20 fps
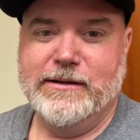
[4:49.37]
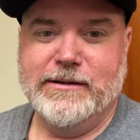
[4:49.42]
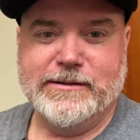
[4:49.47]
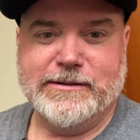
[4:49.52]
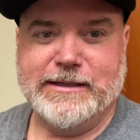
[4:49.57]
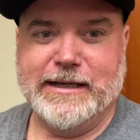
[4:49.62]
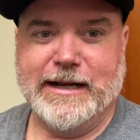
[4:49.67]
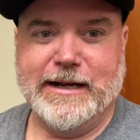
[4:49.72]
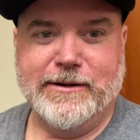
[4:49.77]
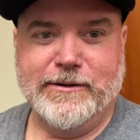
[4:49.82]

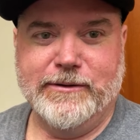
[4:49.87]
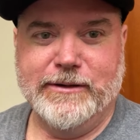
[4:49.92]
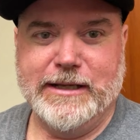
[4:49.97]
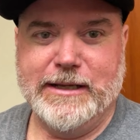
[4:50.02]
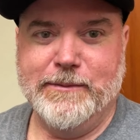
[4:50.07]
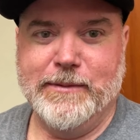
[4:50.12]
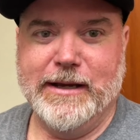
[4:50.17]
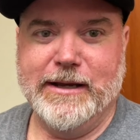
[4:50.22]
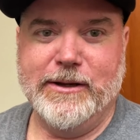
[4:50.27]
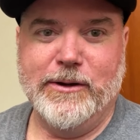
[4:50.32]
Set out on
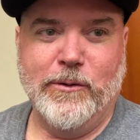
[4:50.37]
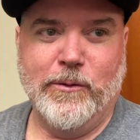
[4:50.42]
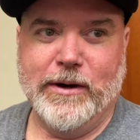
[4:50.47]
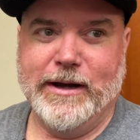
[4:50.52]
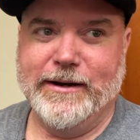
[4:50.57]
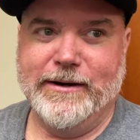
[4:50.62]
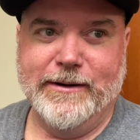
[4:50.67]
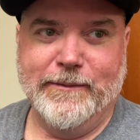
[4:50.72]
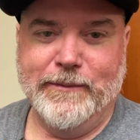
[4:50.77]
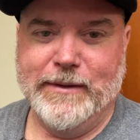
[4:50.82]
eBay, you
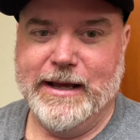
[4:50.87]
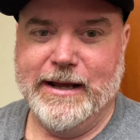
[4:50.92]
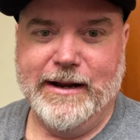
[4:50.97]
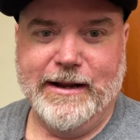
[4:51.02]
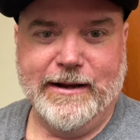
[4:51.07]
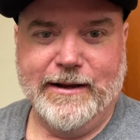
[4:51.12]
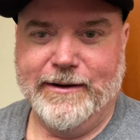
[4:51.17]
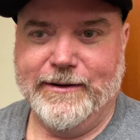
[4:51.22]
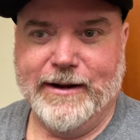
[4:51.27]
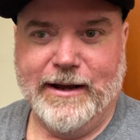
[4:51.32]
wind up
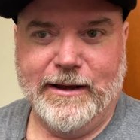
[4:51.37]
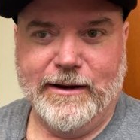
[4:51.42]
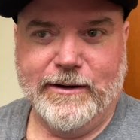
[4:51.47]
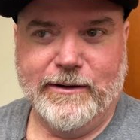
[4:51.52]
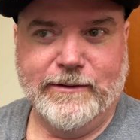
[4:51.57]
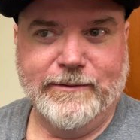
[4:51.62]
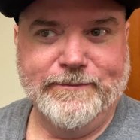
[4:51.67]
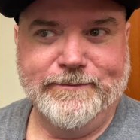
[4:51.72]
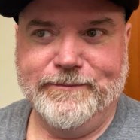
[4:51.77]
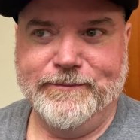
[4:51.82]
netting a
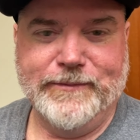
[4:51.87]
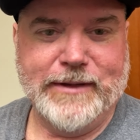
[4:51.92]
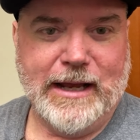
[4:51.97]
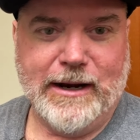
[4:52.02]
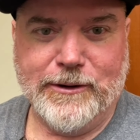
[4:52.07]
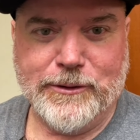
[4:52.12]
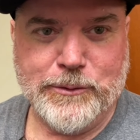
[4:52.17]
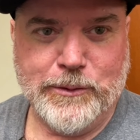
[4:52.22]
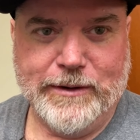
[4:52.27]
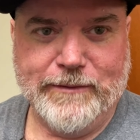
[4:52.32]
dollar,
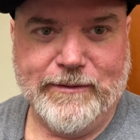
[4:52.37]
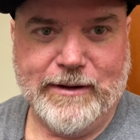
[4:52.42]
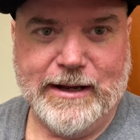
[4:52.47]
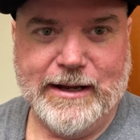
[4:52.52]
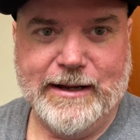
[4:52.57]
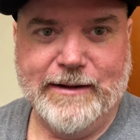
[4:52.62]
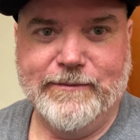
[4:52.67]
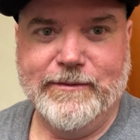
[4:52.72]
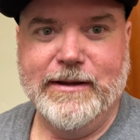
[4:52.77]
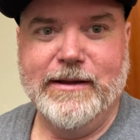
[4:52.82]
dollar
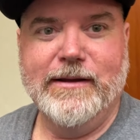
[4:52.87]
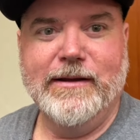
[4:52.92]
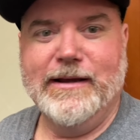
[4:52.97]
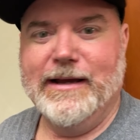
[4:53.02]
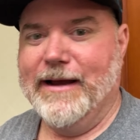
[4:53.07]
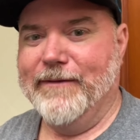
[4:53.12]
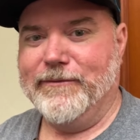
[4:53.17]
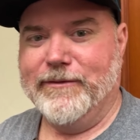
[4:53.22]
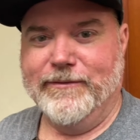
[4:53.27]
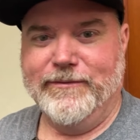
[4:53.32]
twenty-five
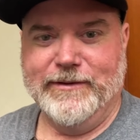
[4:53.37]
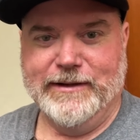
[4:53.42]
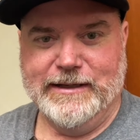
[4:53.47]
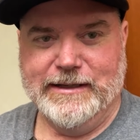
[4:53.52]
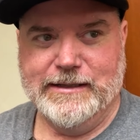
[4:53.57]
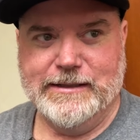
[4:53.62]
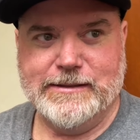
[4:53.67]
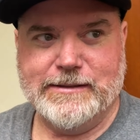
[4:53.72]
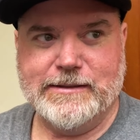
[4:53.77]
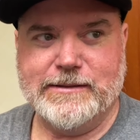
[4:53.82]
after
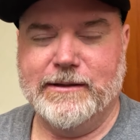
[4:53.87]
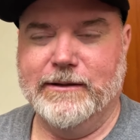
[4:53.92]
fees.